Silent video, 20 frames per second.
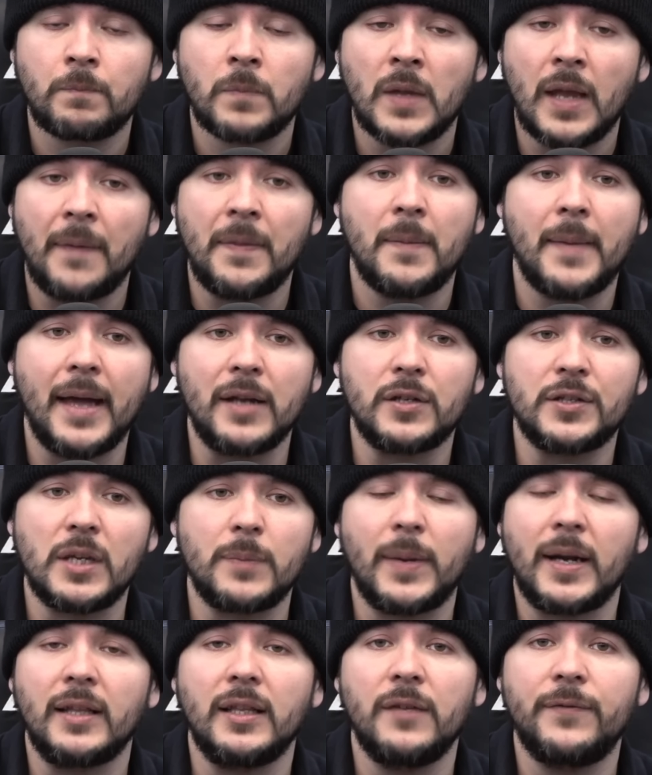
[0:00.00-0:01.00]
And the man could have said,
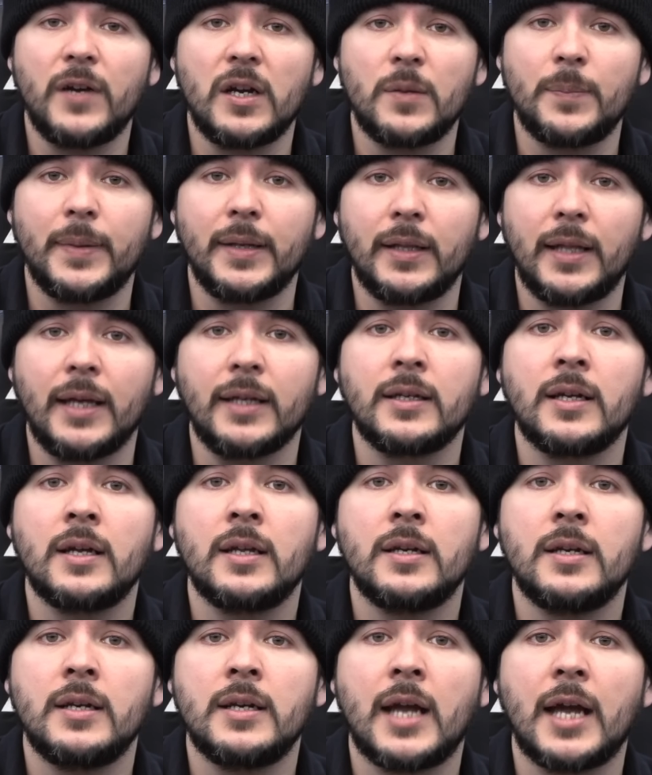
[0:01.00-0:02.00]
But I live here, and be like,
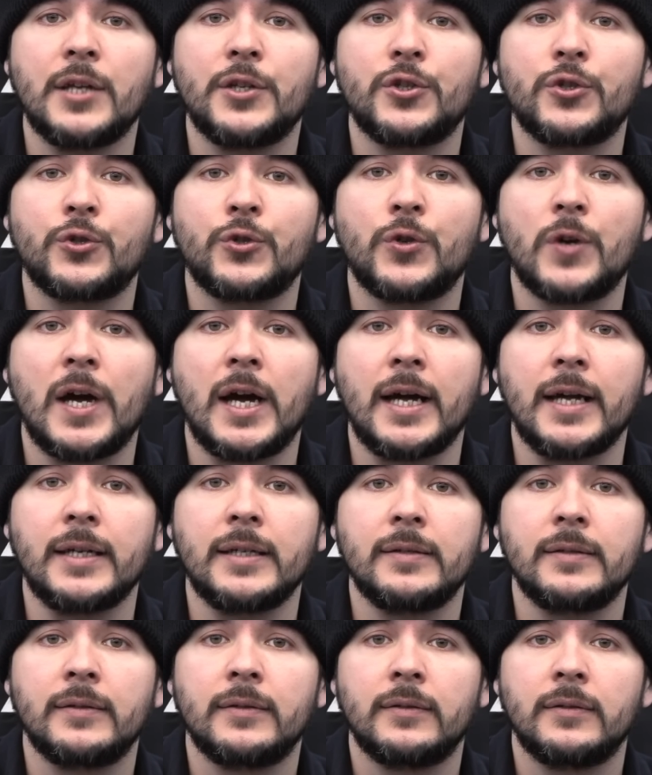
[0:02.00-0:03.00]
Nice try,
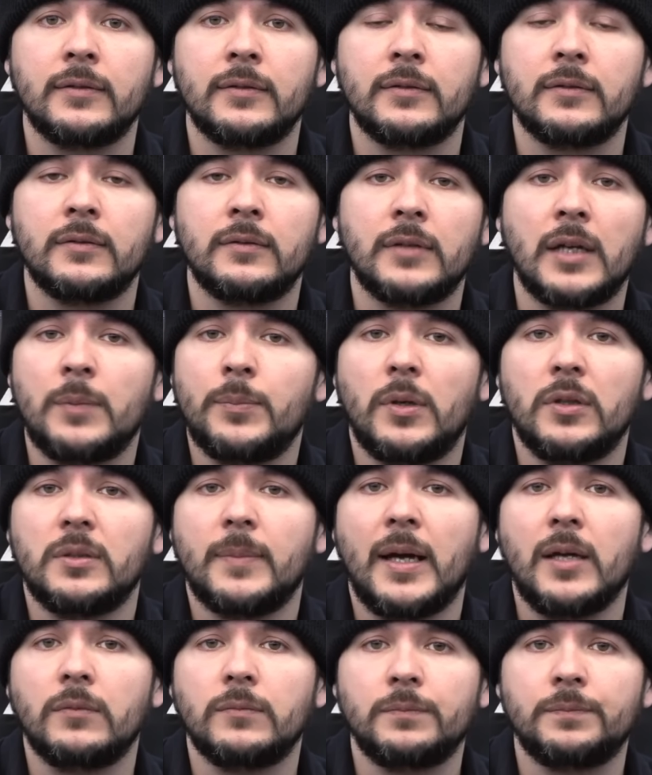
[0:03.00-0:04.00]
and pulled him
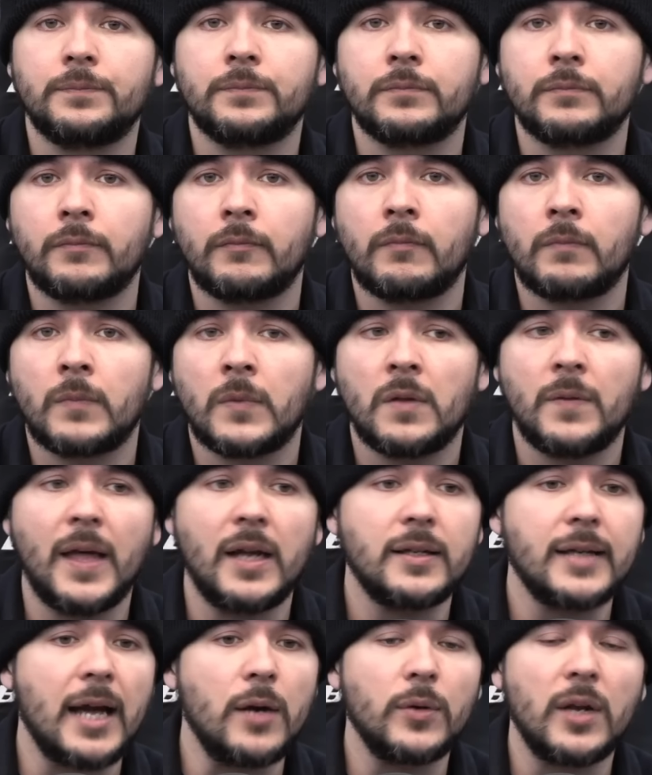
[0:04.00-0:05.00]
out. That
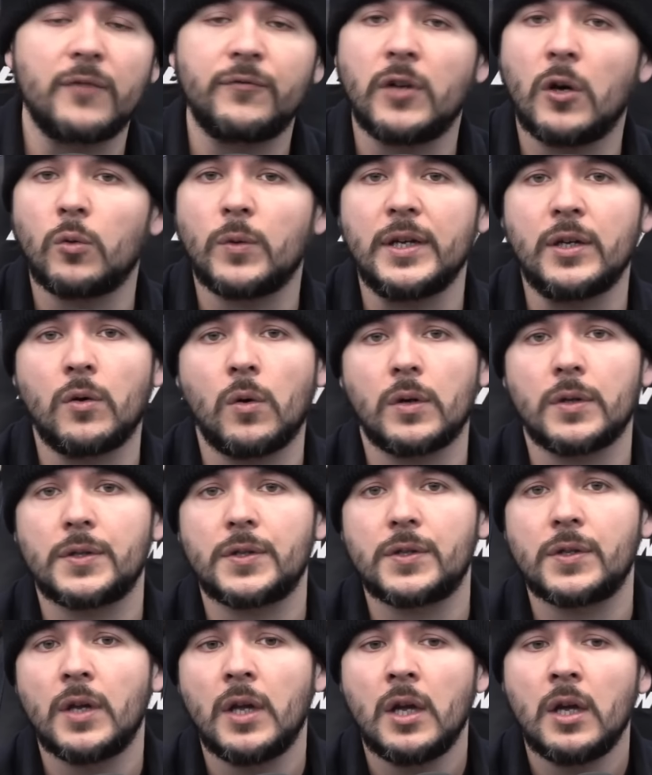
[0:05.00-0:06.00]
guy would have no
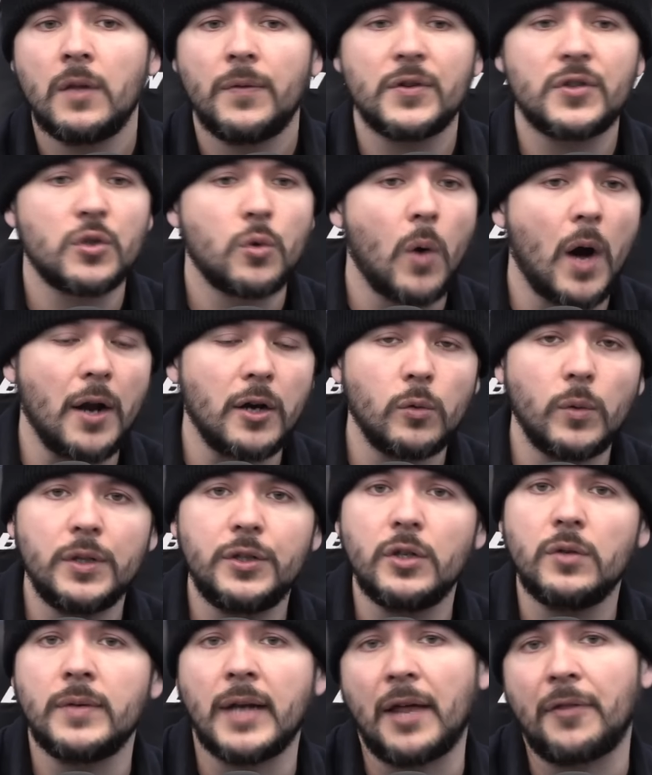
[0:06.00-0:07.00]
recourse. The squatter would
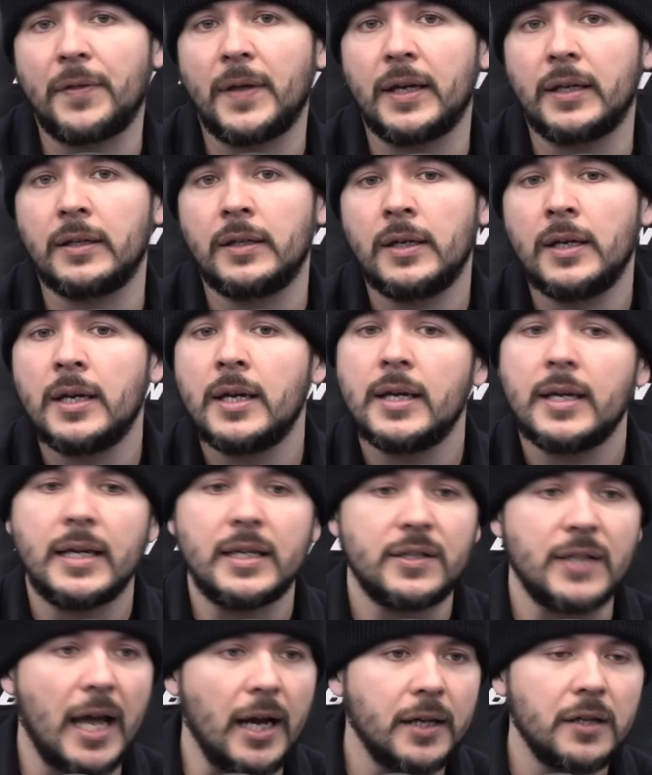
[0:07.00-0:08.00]
do nothing. He's
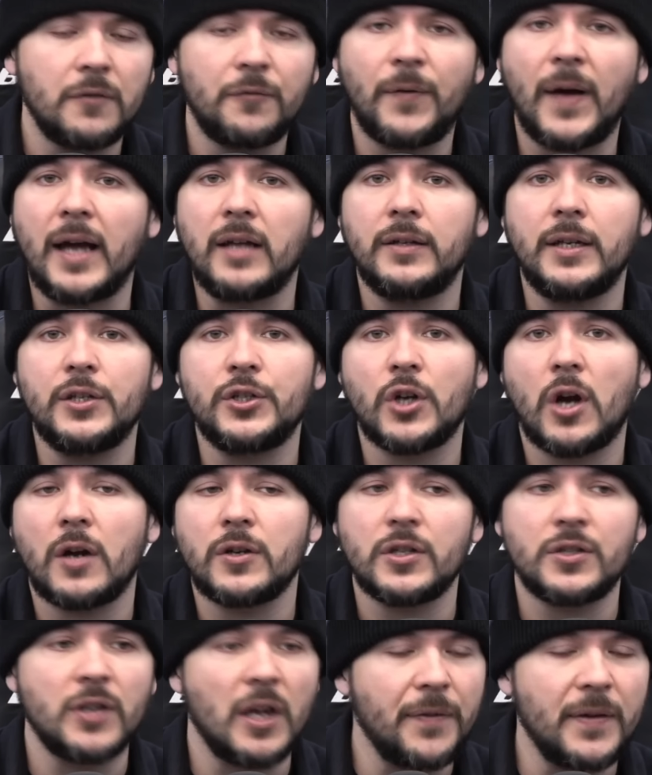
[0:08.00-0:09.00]
not going to file any
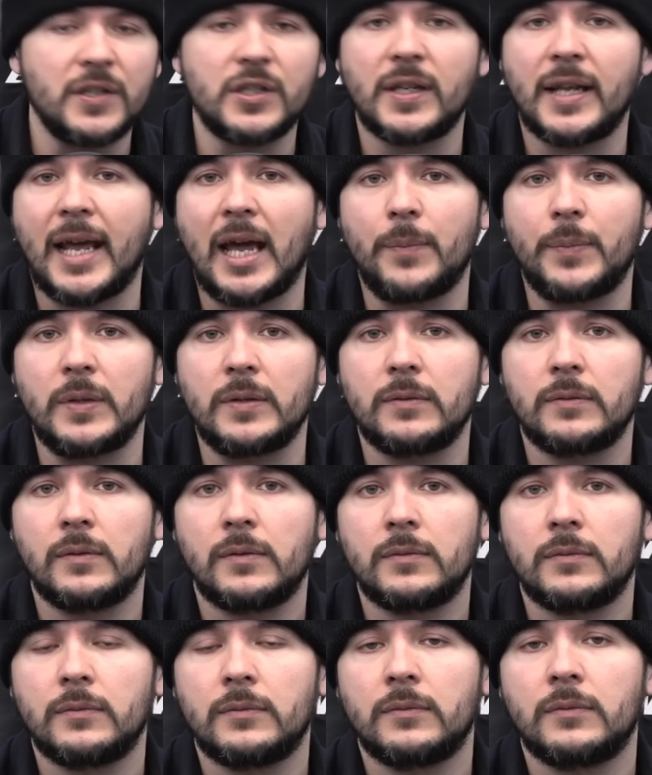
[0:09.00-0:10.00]
charges. Nothing's going to happen.
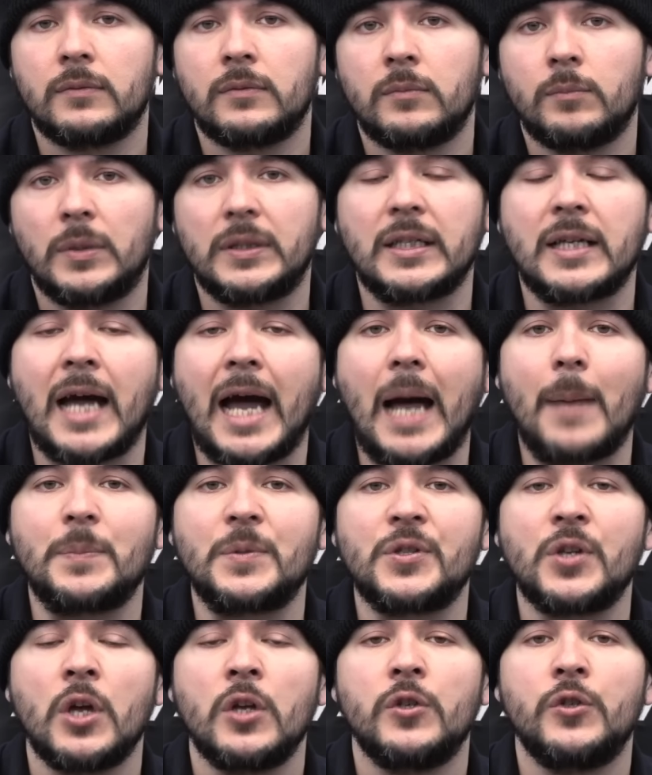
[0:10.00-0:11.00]
But the
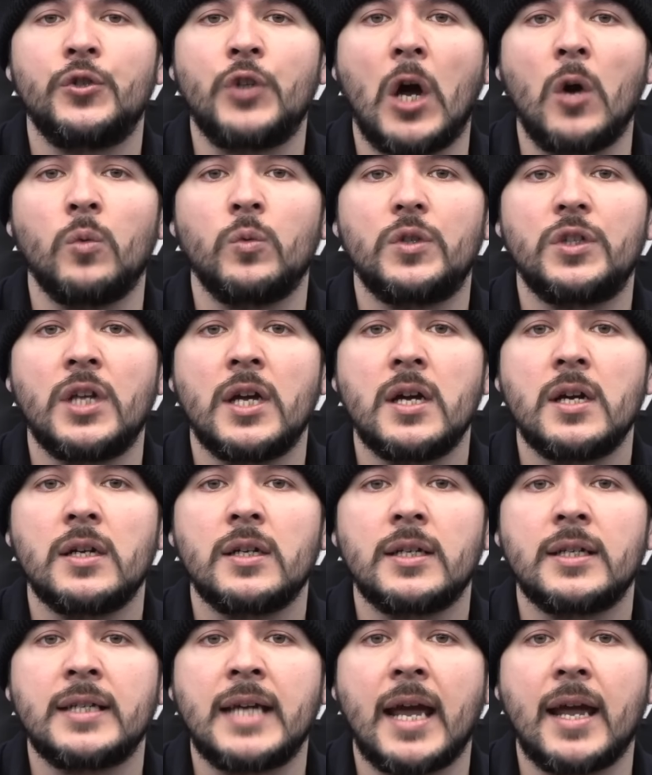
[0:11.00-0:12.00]
cops don't
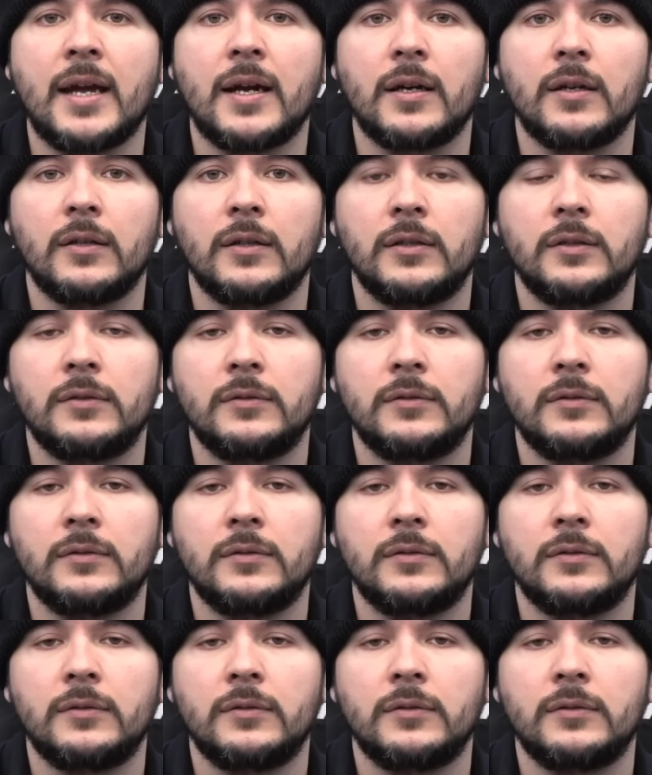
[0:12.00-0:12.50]
care.